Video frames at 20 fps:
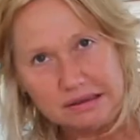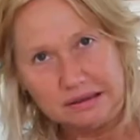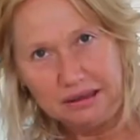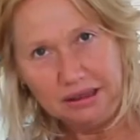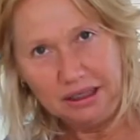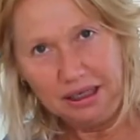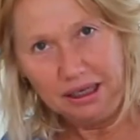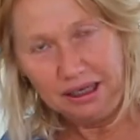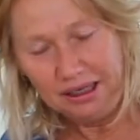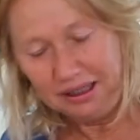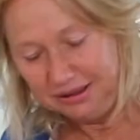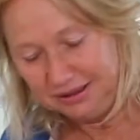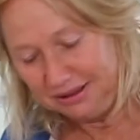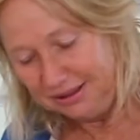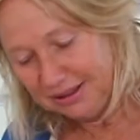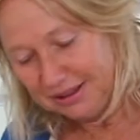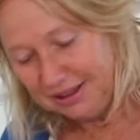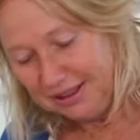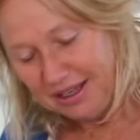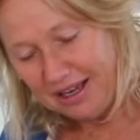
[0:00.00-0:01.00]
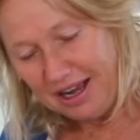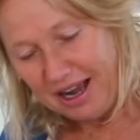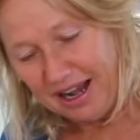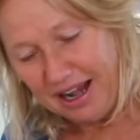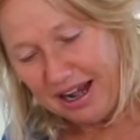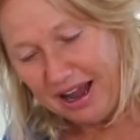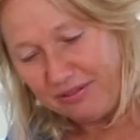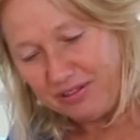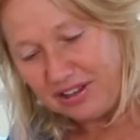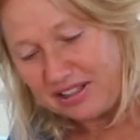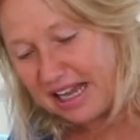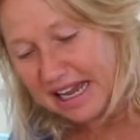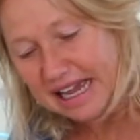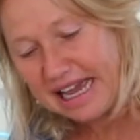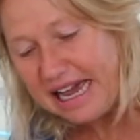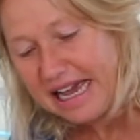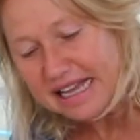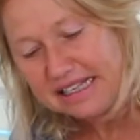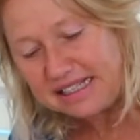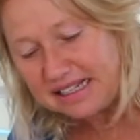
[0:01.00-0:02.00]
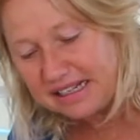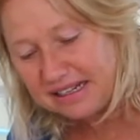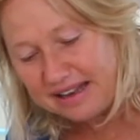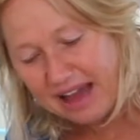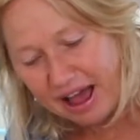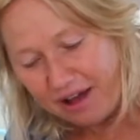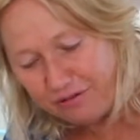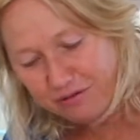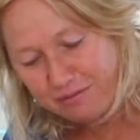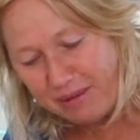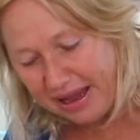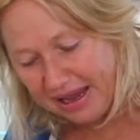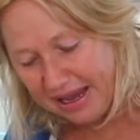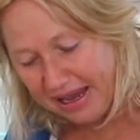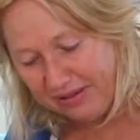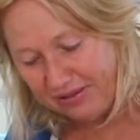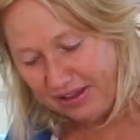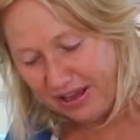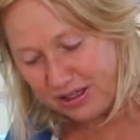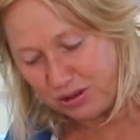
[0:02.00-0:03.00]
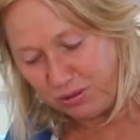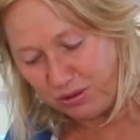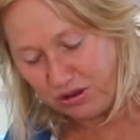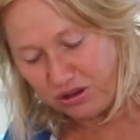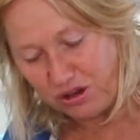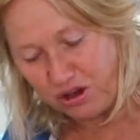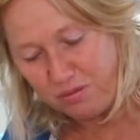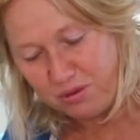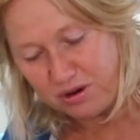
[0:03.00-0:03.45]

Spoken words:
Oh, I love this. And kids love making these with you